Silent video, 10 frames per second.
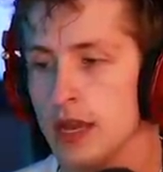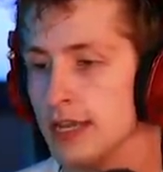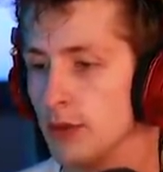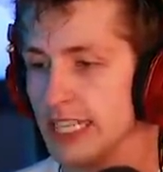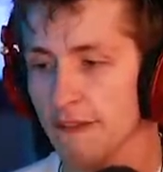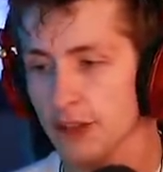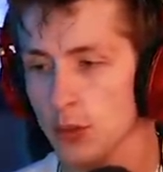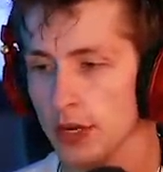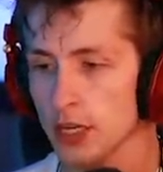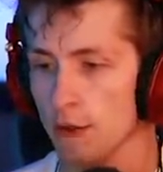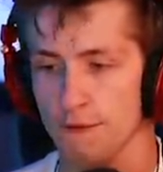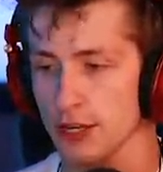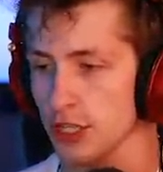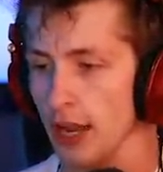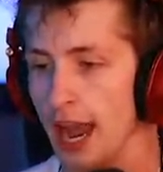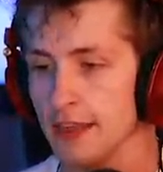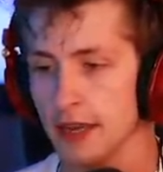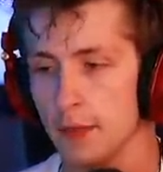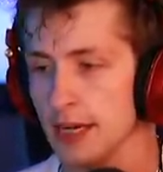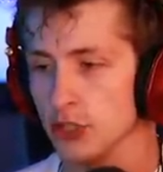We definitely want to go fishing. I think
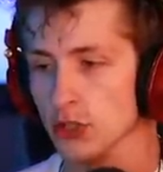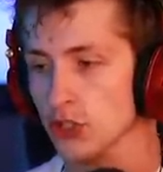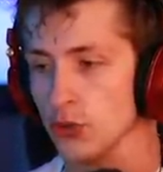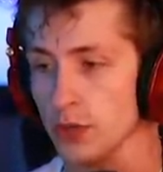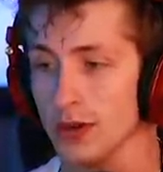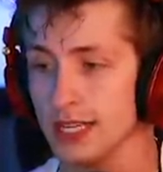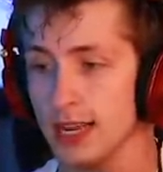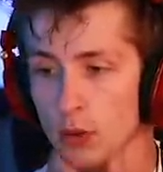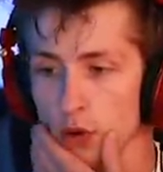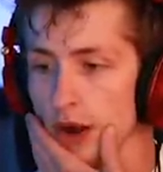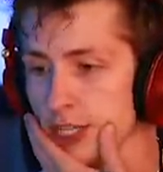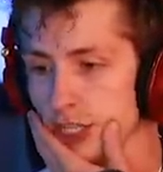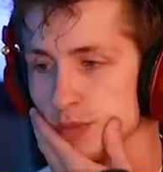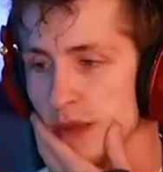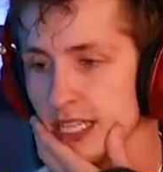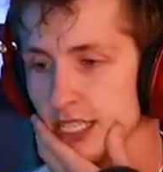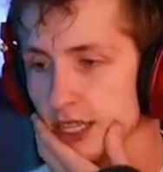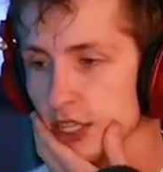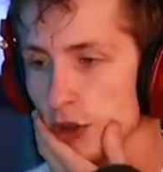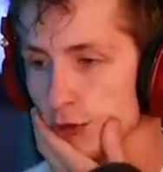I might do a stream one day where I just
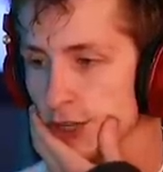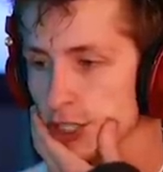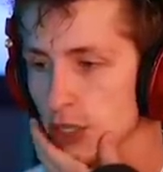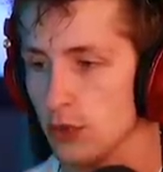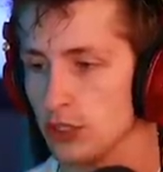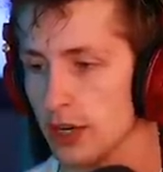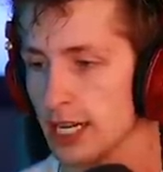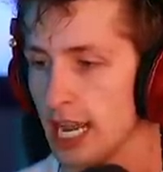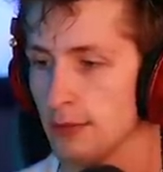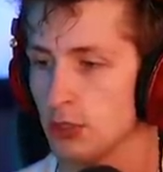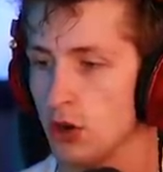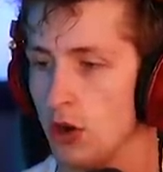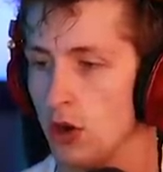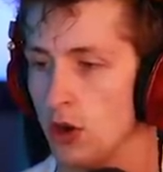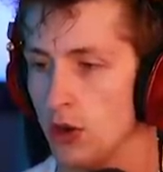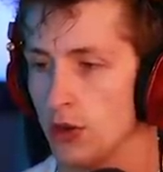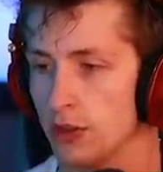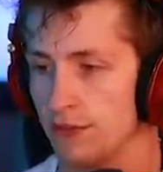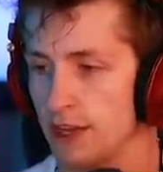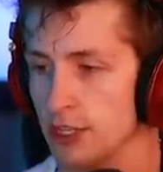basically go fishing and we try to capture all
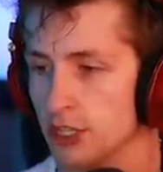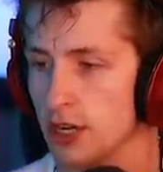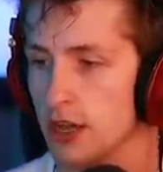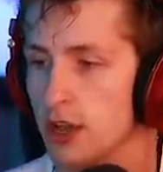the fish.